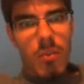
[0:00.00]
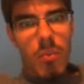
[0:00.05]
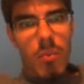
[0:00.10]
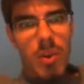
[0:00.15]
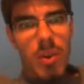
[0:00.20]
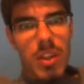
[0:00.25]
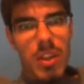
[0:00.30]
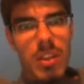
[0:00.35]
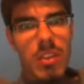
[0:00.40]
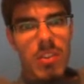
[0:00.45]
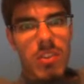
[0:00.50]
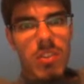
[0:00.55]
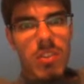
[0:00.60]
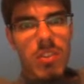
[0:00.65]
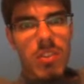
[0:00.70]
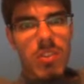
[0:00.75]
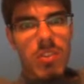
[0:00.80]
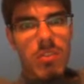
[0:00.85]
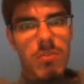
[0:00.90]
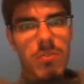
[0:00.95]
would
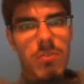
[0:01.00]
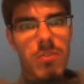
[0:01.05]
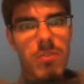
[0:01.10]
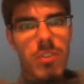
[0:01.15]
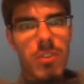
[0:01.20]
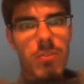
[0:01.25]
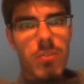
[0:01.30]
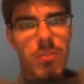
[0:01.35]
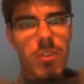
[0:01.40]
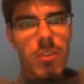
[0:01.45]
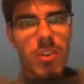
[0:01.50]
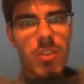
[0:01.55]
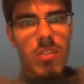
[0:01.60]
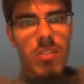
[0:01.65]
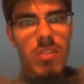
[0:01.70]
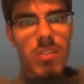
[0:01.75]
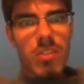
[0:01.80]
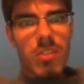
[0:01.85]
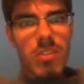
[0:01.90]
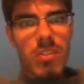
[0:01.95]
consist of
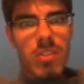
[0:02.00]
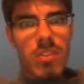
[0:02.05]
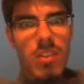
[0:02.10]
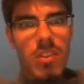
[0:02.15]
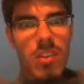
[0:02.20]
different